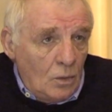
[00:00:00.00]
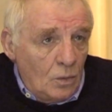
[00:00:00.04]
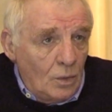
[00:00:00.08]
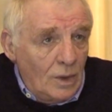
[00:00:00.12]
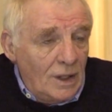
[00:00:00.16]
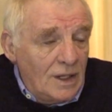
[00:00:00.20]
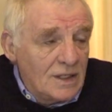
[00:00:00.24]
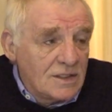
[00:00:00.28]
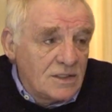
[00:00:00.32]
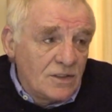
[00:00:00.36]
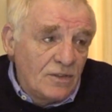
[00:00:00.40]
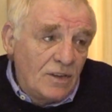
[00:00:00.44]

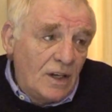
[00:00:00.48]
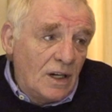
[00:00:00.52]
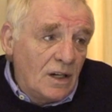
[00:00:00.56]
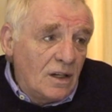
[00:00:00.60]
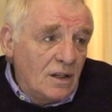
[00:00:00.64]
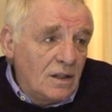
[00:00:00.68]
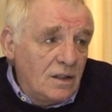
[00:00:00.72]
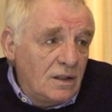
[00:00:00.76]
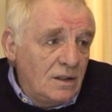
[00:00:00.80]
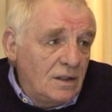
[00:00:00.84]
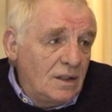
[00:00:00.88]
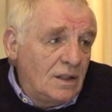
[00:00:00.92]
Well, it's a
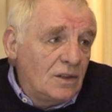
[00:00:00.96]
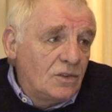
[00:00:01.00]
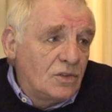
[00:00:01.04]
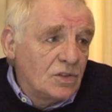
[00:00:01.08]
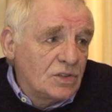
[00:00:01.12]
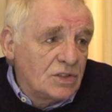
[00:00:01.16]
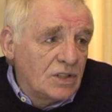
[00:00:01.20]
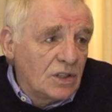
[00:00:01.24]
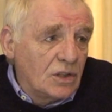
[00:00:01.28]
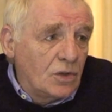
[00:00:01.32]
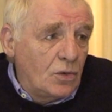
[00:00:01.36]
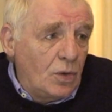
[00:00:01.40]
very
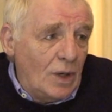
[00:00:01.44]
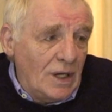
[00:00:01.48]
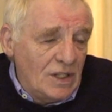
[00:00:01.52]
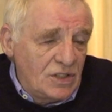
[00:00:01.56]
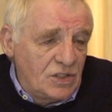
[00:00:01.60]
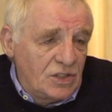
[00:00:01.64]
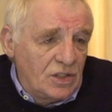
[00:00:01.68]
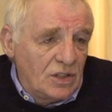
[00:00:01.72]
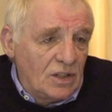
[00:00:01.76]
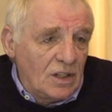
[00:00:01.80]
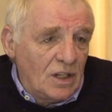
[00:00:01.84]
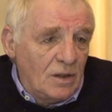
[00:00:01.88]
interesting
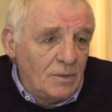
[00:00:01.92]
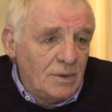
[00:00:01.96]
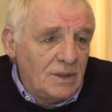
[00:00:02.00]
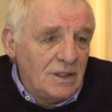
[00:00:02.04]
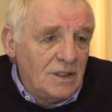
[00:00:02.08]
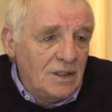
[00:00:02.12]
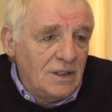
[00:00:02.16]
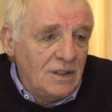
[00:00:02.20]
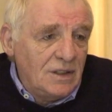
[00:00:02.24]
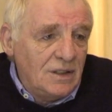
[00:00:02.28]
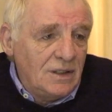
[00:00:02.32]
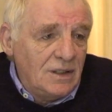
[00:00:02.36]
question. I
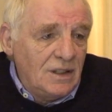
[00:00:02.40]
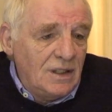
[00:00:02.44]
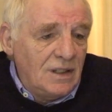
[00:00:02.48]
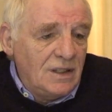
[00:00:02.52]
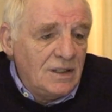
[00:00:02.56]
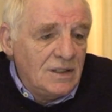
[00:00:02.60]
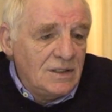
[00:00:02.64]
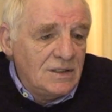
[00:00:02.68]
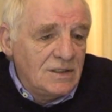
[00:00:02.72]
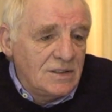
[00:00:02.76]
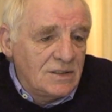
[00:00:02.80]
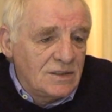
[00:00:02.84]
mean,
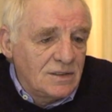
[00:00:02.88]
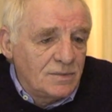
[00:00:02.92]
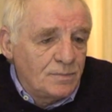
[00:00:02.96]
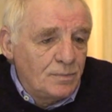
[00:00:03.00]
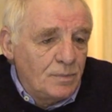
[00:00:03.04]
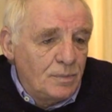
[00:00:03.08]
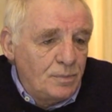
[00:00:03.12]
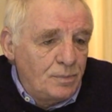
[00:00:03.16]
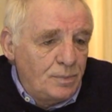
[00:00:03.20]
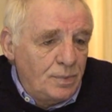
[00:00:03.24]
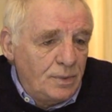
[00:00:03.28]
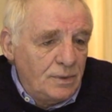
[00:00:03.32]
he's
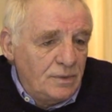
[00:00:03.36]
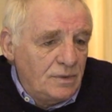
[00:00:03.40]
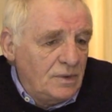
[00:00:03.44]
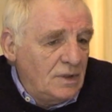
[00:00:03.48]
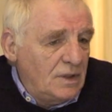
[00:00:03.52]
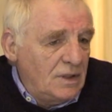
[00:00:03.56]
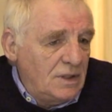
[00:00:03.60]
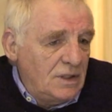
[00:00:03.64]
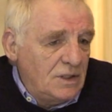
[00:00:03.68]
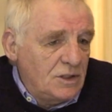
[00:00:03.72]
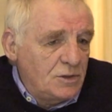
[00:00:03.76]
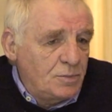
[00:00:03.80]

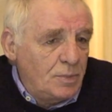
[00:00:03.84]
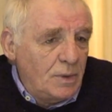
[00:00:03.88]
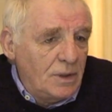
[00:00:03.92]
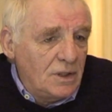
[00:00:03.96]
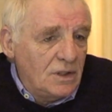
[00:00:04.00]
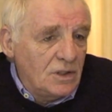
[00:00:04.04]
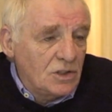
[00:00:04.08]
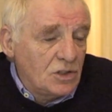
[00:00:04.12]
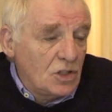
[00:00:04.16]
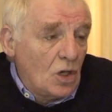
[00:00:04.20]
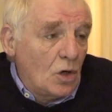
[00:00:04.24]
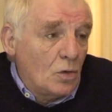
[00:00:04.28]

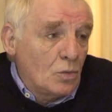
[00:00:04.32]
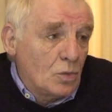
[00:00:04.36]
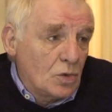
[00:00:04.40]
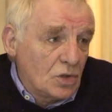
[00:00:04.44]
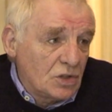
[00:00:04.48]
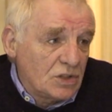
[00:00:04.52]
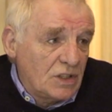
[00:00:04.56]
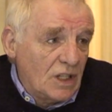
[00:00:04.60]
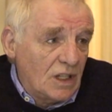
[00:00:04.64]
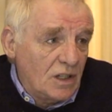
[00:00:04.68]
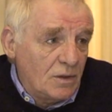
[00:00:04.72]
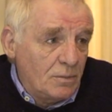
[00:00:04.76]
been his own
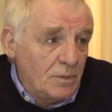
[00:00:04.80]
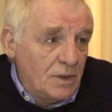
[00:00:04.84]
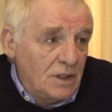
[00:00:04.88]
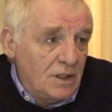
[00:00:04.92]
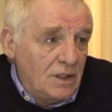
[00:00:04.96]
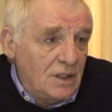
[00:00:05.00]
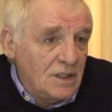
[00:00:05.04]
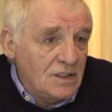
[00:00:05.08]
worst enemy.